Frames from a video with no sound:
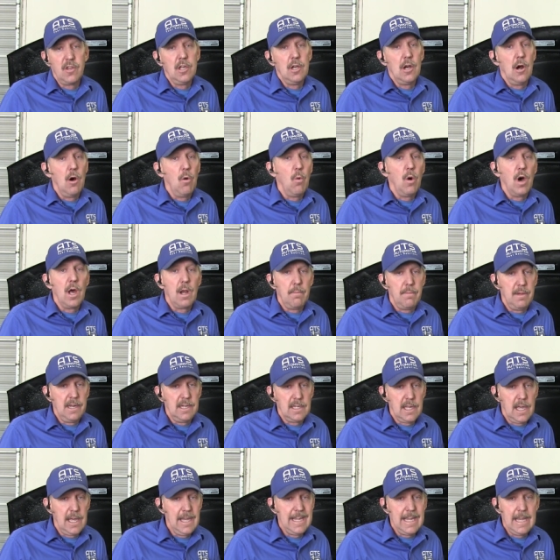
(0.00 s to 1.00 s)
You don't want to be
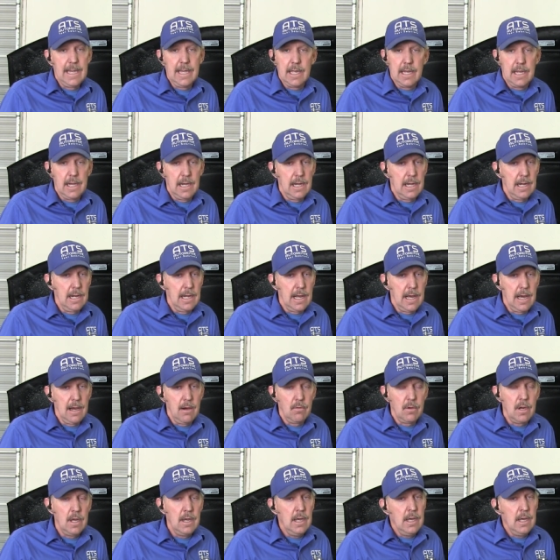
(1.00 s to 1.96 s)
taking it in and out.